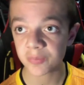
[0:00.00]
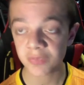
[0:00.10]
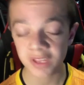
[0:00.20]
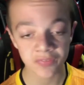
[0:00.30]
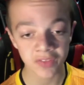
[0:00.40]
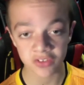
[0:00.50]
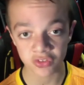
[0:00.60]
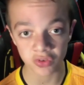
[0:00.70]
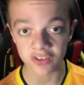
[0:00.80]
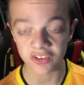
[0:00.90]
If that
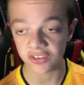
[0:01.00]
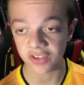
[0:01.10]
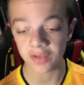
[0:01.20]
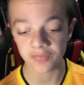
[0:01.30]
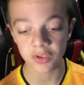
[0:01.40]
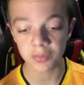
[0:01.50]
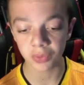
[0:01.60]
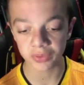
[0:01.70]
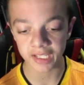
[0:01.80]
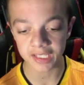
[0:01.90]
stretches out a few more
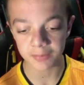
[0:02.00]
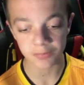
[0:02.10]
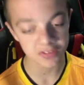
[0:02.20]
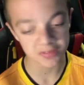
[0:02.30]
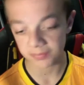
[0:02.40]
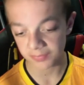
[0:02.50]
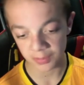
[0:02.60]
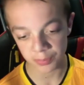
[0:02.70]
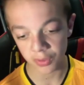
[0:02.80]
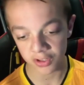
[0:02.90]
games, the
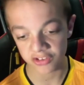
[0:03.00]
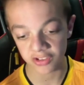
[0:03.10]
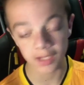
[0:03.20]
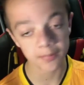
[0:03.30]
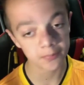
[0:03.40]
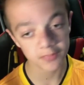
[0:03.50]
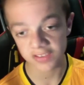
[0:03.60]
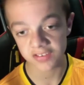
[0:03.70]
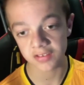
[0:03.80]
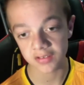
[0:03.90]
pressure
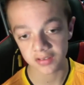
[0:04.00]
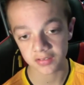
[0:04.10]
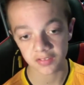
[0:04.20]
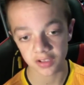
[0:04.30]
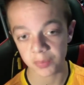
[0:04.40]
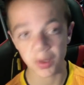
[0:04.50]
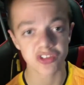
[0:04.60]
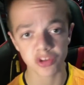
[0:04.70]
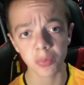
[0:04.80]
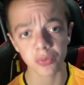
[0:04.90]

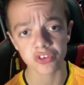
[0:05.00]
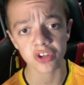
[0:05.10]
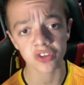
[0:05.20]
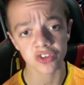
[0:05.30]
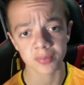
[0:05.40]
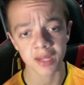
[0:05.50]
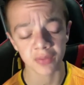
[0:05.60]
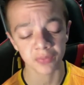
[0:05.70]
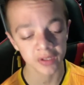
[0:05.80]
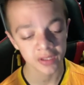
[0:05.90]
will start to
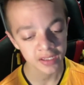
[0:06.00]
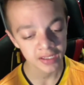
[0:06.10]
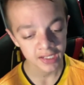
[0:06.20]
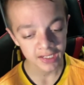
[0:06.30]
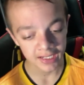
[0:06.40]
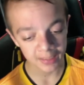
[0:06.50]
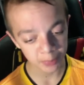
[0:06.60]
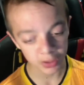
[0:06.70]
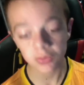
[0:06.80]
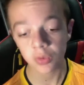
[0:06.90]
mount. And
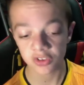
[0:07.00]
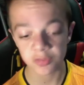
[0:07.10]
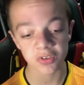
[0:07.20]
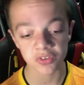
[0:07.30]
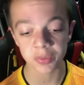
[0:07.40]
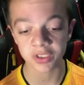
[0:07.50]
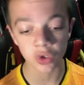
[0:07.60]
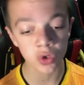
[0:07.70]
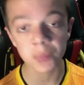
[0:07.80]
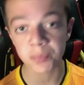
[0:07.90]
by Christmas, we
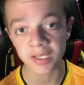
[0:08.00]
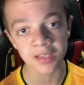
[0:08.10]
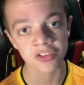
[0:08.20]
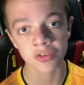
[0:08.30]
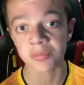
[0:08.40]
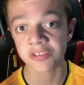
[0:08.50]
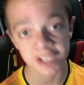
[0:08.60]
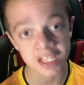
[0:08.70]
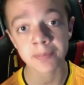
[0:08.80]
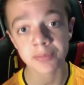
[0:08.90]
could be in some
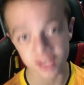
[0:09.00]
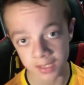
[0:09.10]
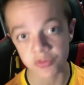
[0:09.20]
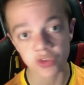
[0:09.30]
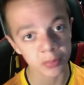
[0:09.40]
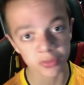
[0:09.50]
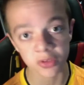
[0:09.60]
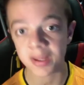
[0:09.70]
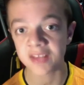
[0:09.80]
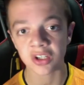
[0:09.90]
deep, deep trouble,
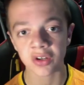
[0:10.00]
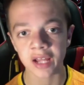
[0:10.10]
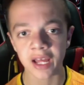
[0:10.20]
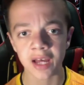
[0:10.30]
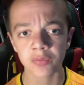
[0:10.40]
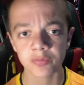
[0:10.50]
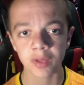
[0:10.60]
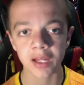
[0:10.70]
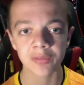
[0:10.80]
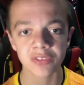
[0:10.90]
depending on
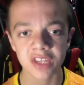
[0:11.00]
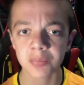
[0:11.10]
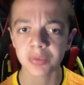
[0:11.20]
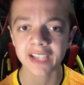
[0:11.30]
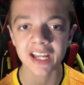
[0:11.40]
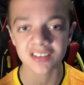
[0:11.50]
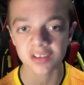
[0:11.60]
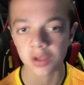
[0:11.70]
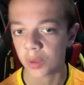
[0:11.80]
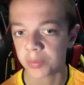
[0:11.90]
how deep we get into the
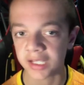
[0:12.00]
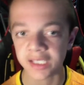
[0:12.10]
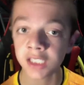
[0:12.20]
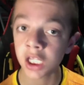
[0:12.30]
Europa League.